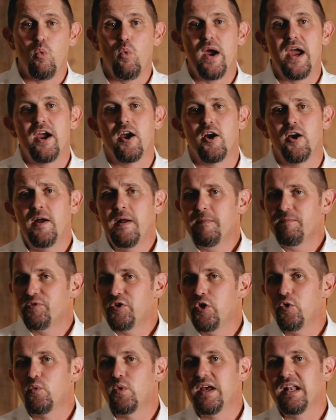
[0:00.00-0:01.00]
where
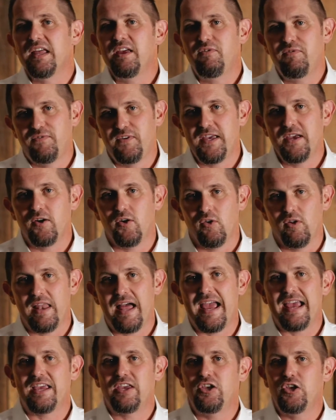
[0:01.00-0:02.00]
you really feel
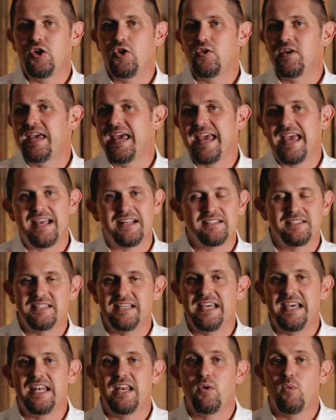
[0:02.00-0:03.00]
like you can't
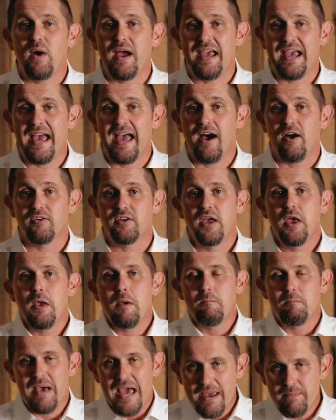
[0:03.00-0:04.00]
see any way out.
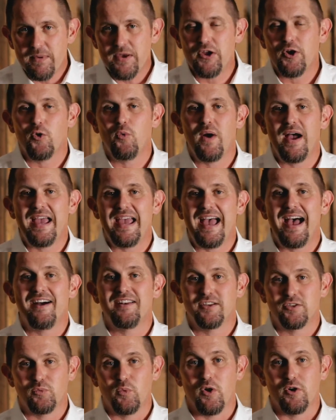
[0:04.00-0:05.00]
Maybe your way
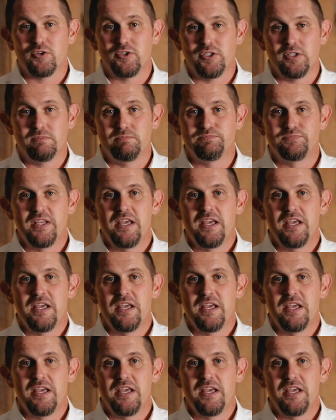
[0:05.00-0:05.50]
out is worship.